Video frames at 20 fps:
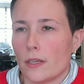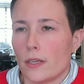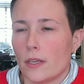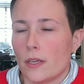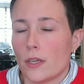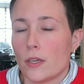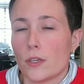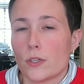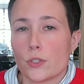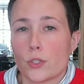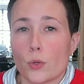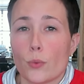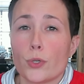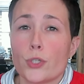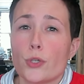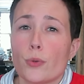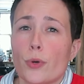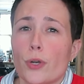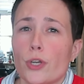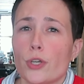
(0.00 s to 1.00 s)
So what
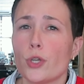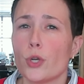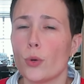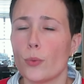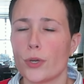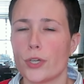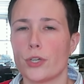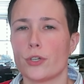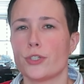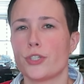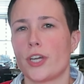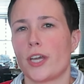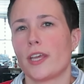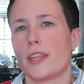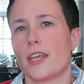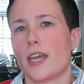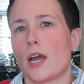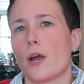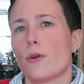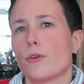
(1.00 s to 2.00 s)
you want to do when you're checking the
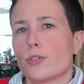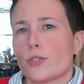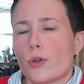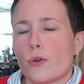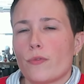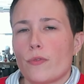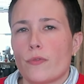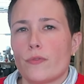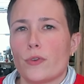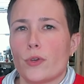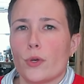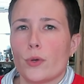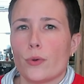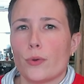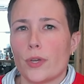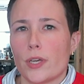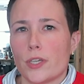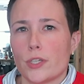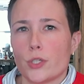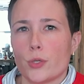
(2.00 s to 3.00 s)
hours overview
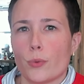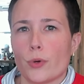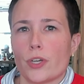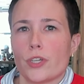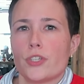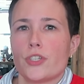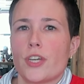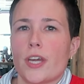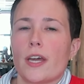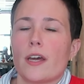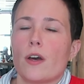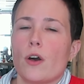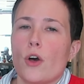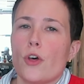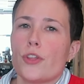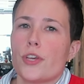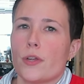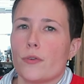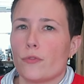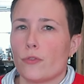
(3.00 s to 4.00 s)
is you want to check all
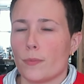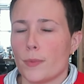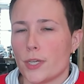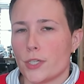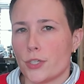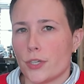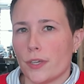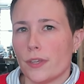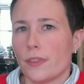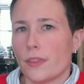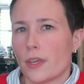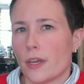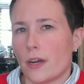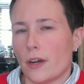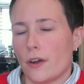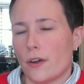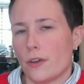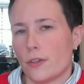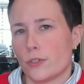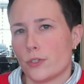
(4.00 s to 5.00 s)
the information in
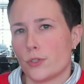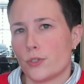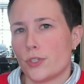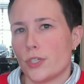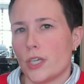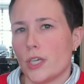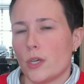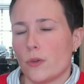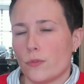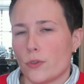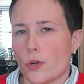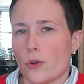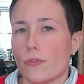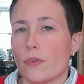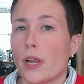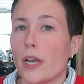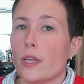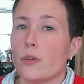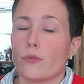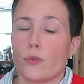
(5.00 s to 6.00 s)
there to see if you're
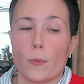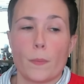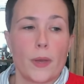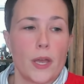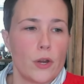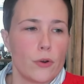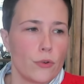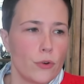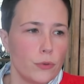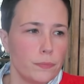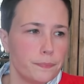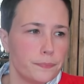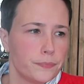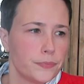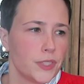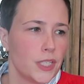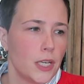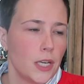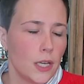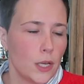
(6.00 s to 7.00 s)
ready for payroll.
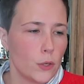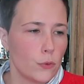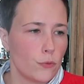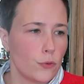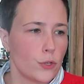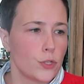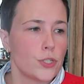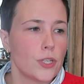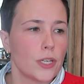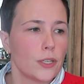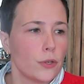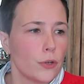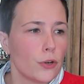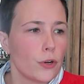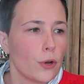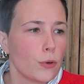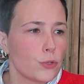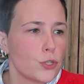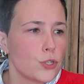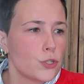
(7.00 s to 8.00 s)
First thing you're
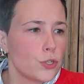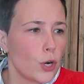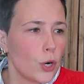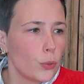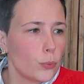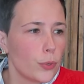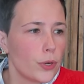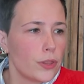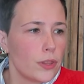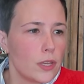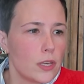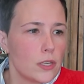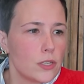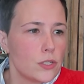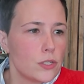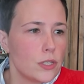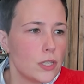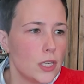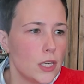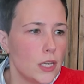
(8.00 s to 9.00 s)
going to start with
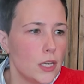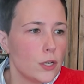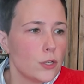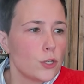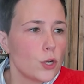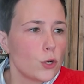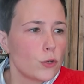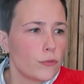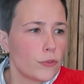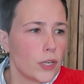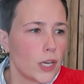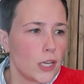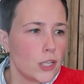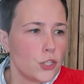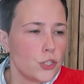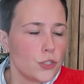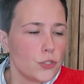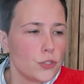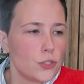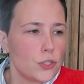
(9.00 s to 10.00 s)
is the
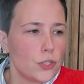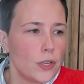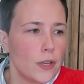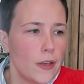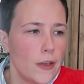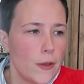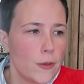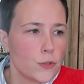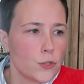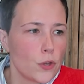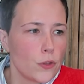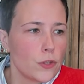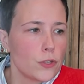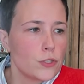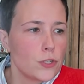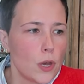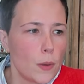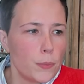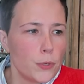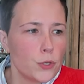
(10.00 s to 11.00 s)
notifications. So on the
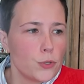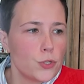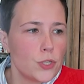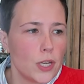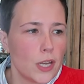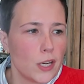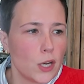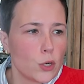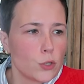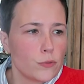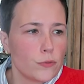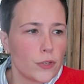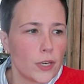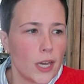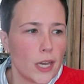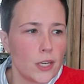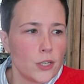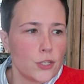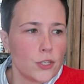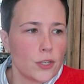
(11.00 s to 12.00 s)
top you see
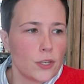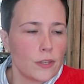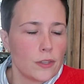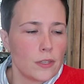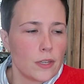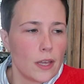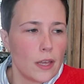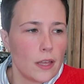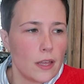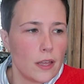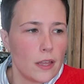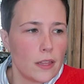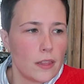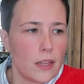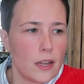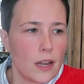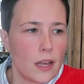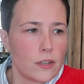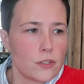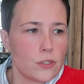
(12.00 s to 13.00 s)
notification that
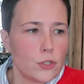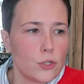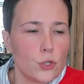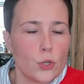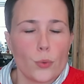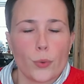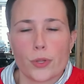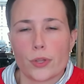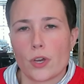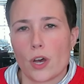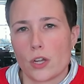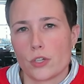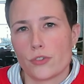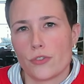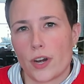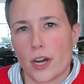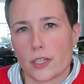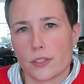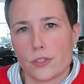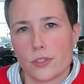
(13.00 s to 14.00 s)
has to do with
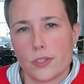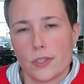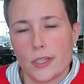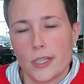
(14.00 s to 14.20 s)
contracts.